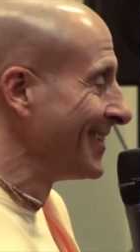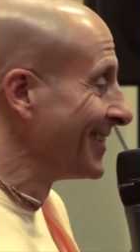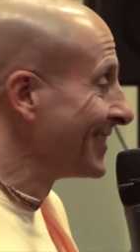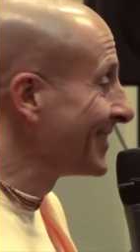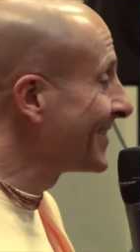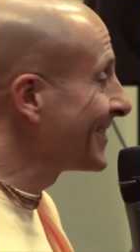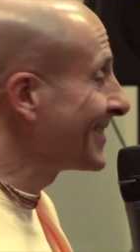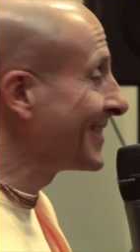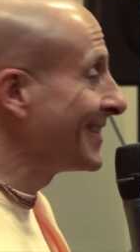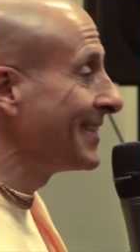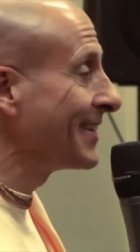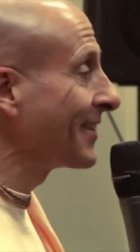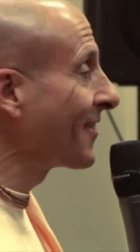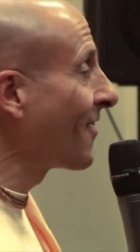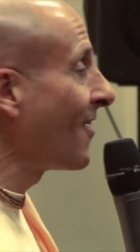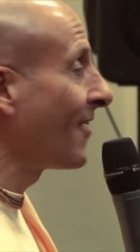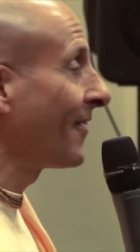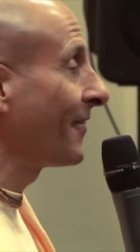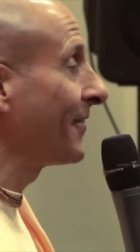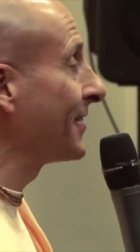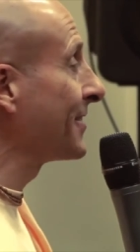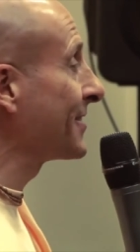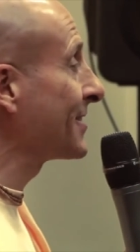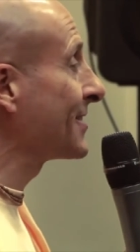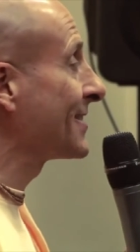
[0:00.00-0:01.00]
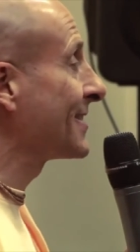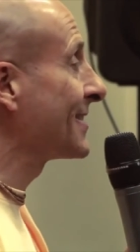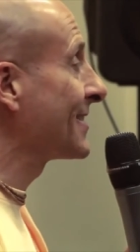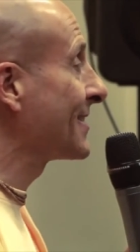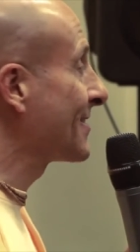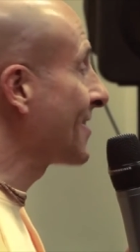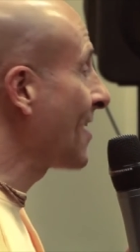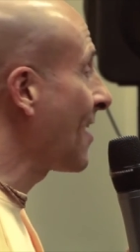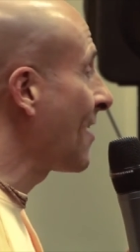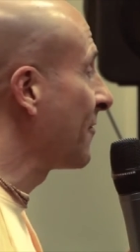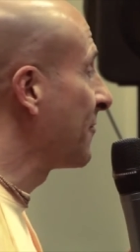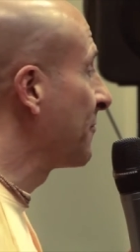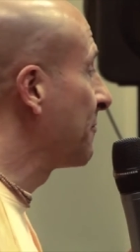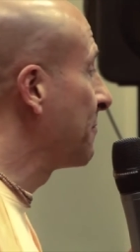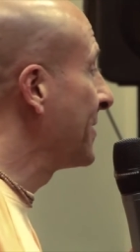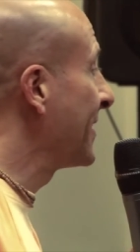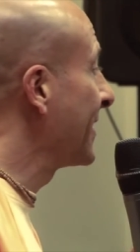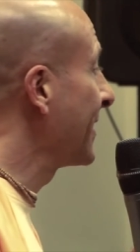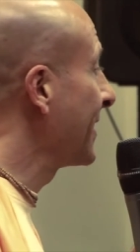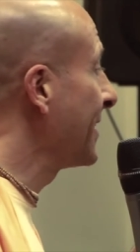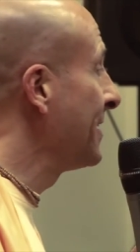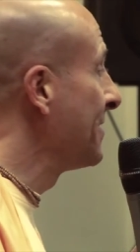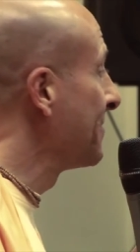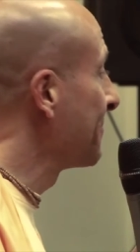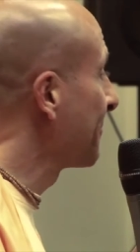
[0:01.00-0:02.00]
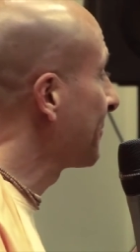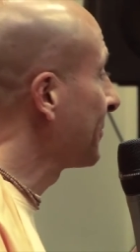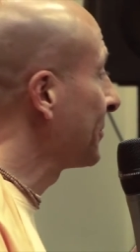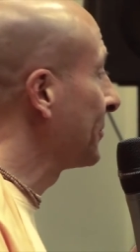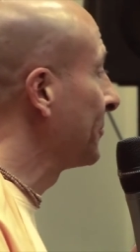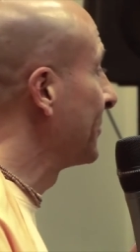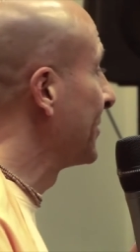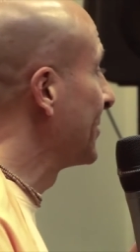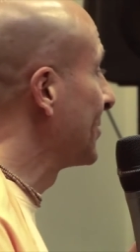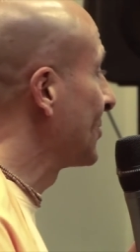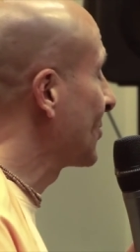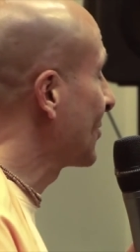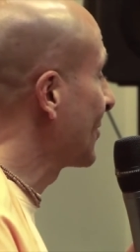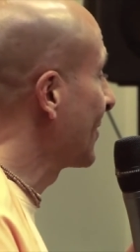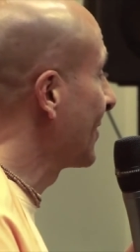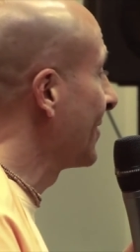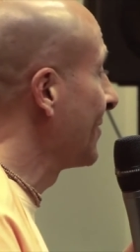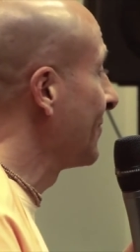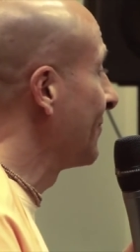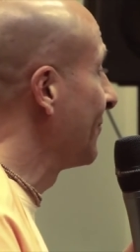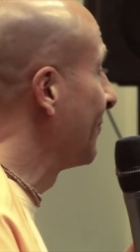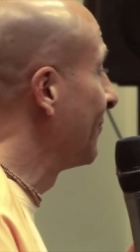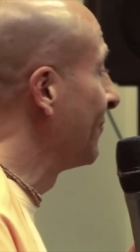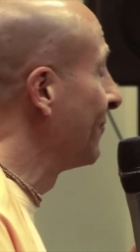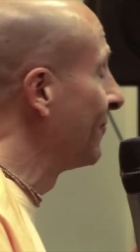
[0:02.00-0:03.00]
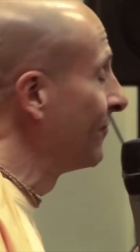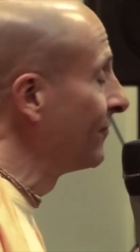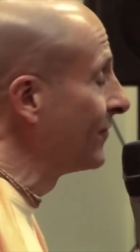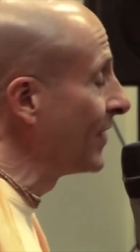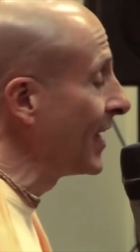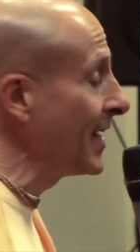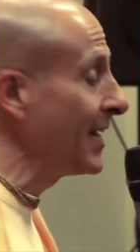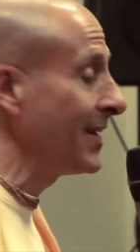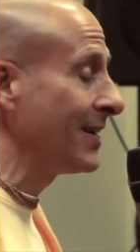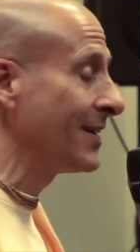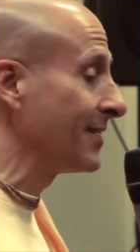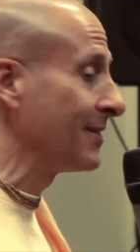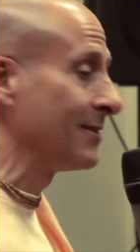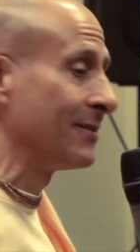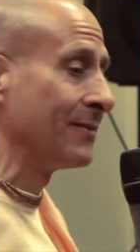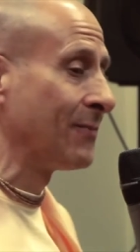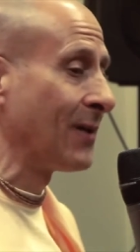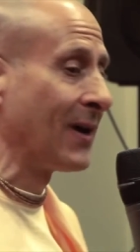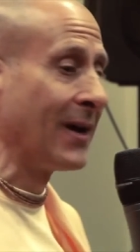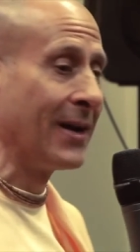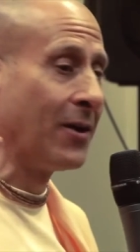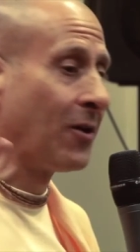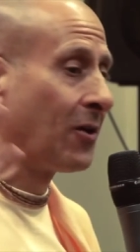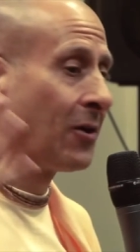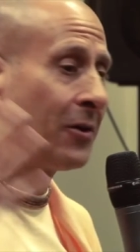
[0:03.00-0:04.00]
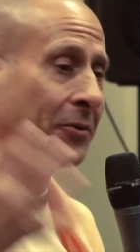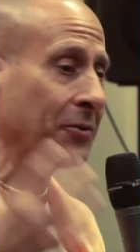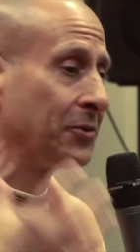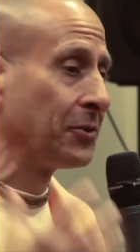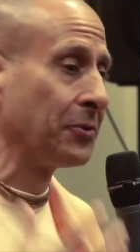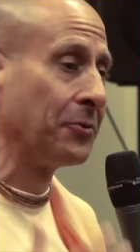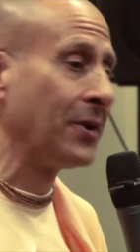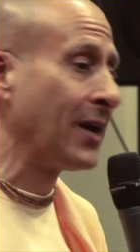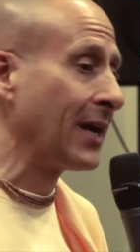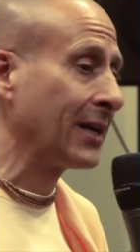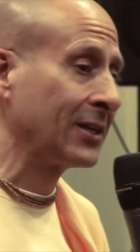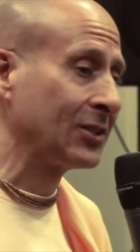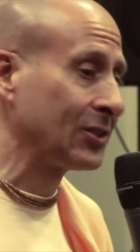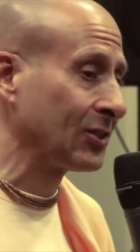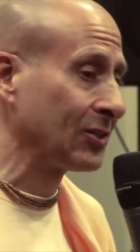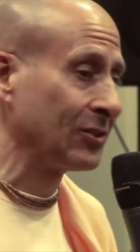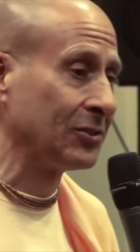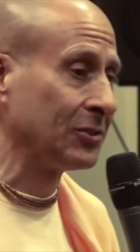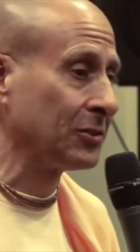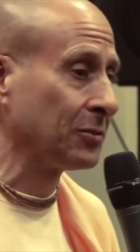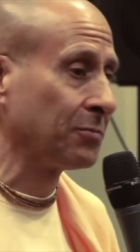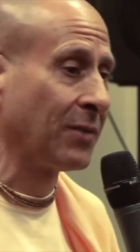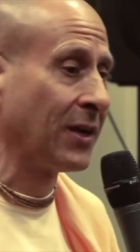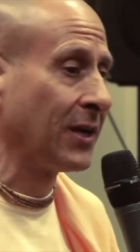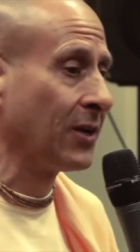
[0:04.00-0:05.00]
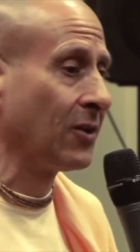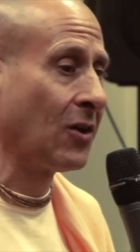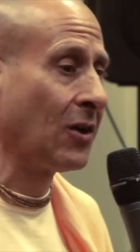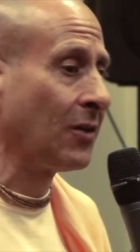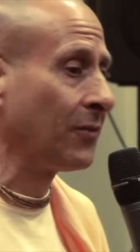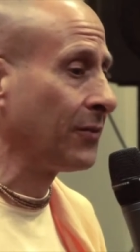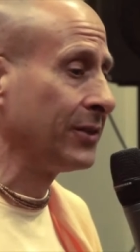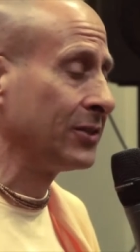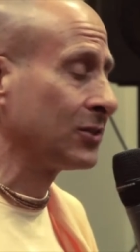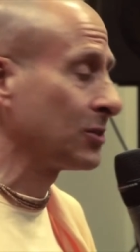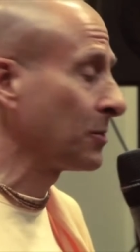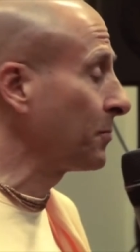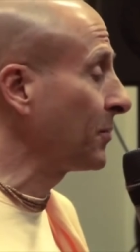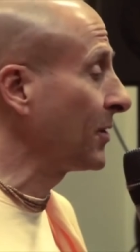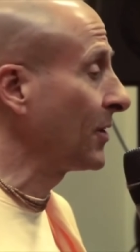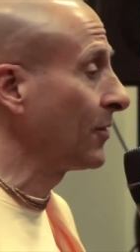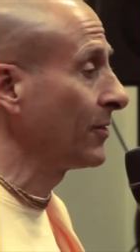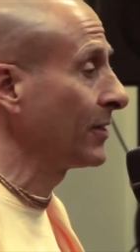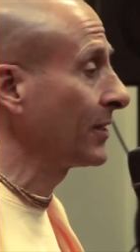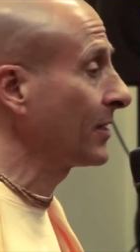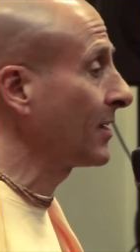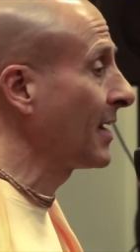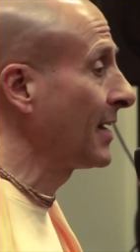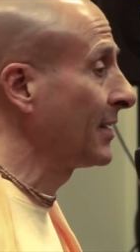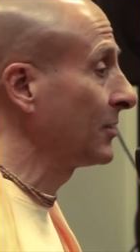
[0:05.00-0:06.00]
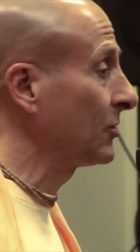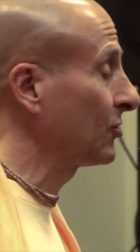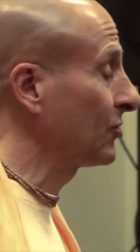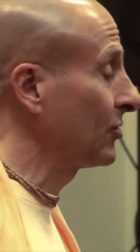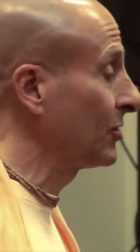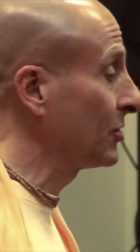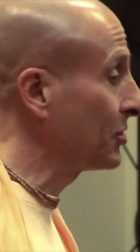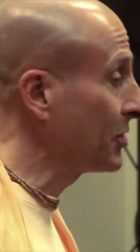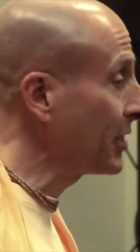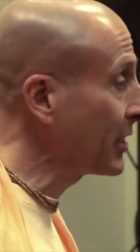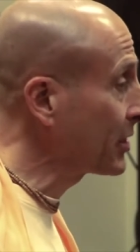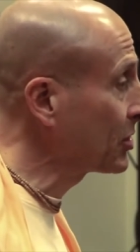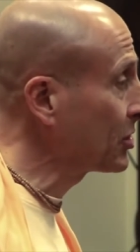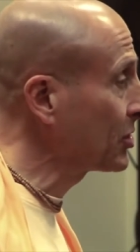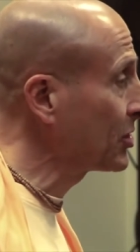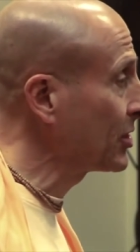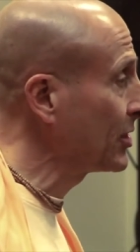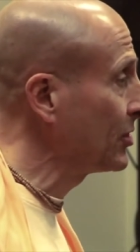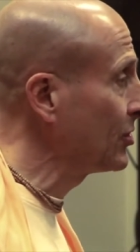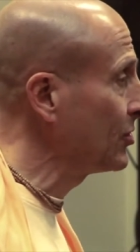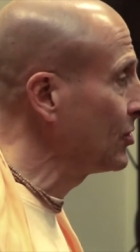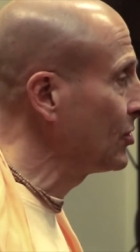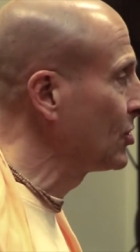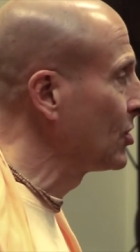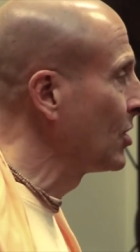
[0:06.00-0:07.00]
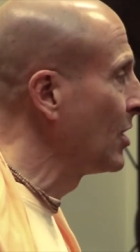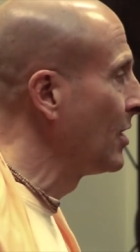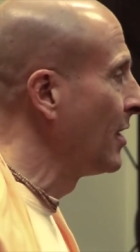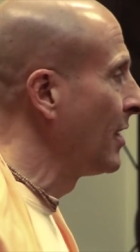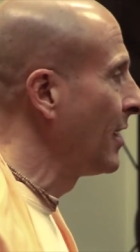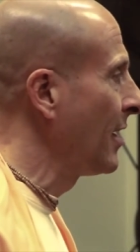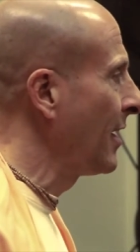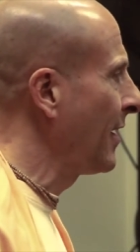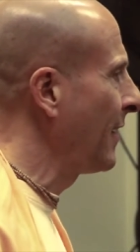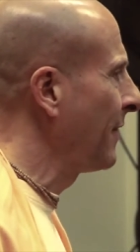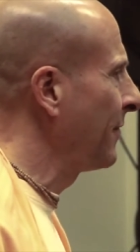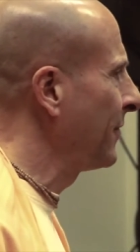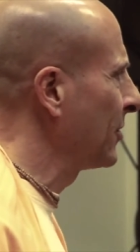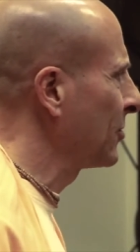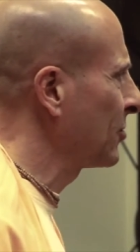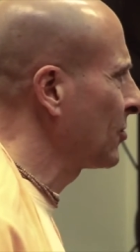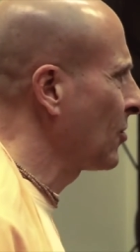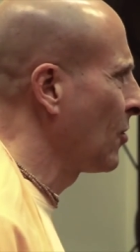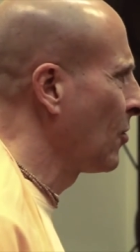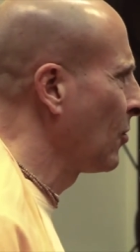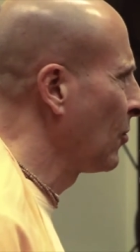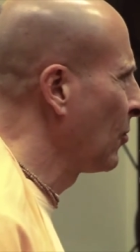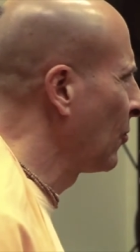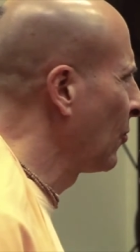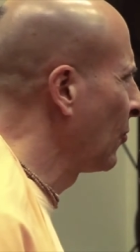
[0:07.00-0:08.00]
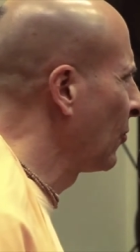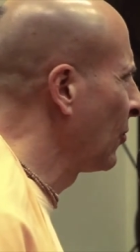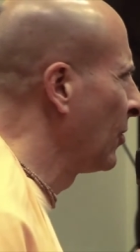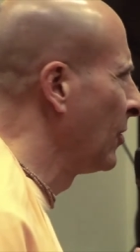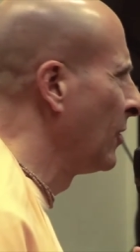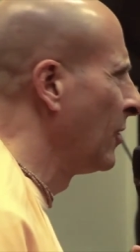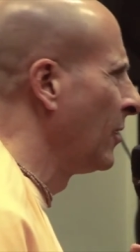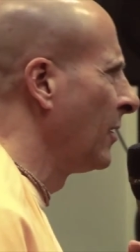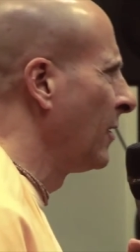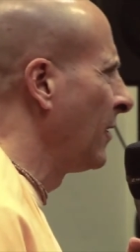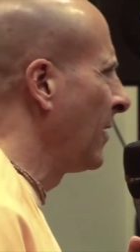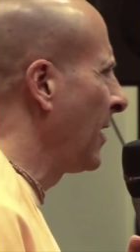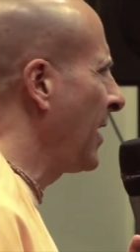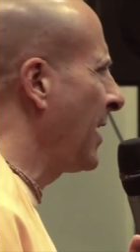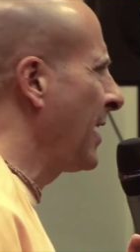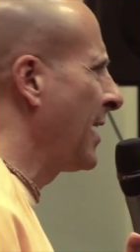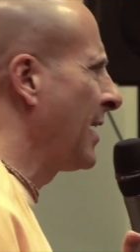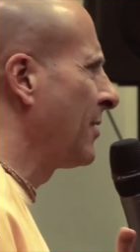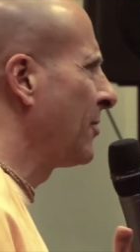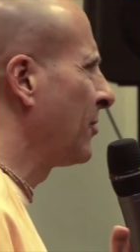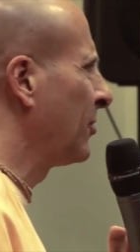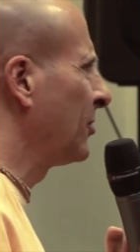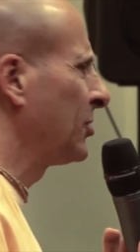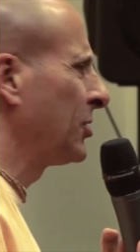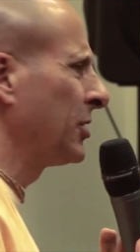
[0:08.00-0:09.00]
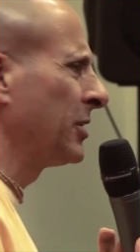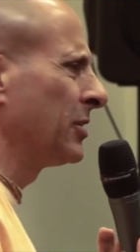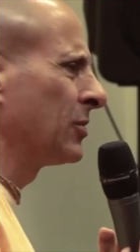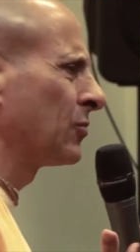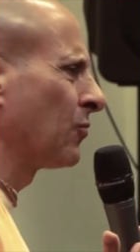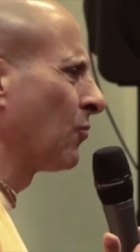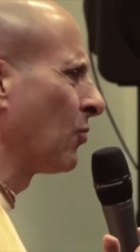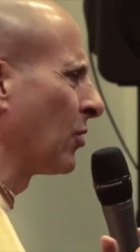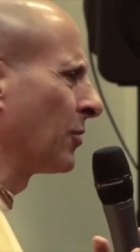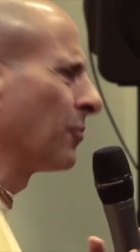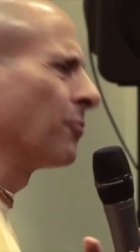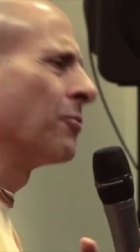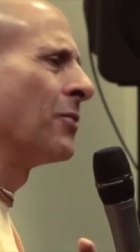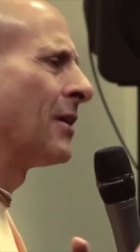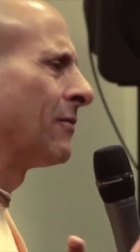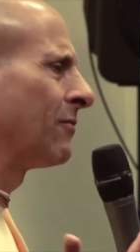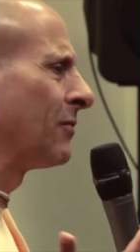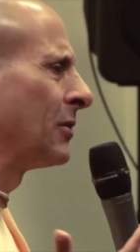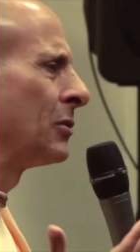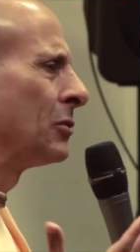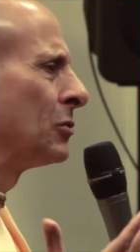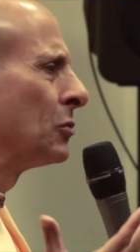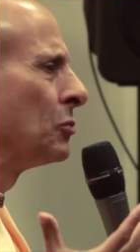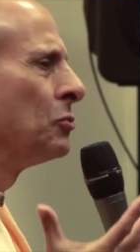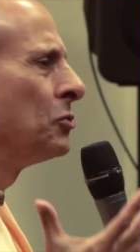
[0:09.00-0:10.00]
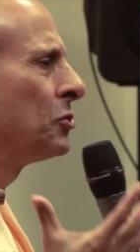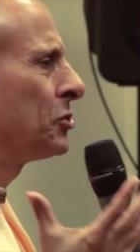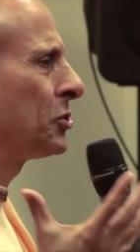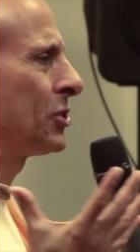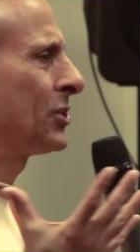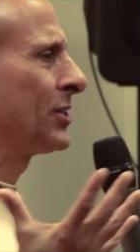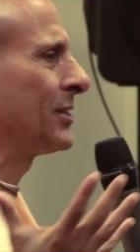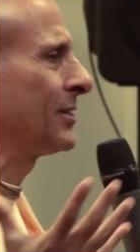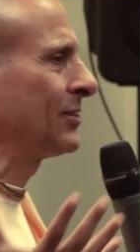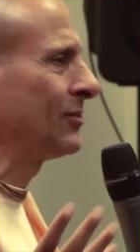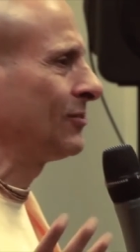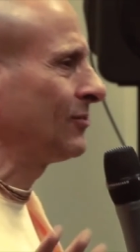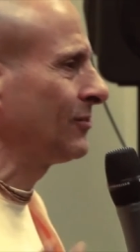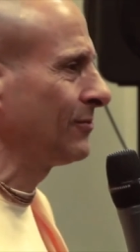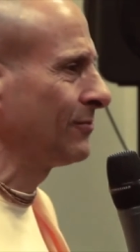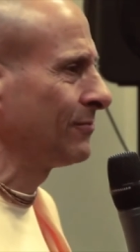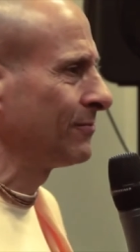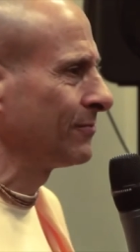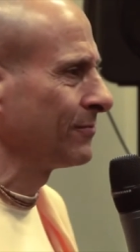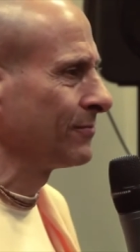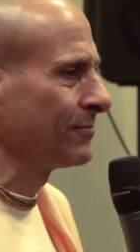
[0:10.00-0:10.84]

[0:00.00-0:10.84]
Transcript: seeing all this stuff being influenced and invaded by all directions, by all these apparent contradictions and this whole energy toward revolution.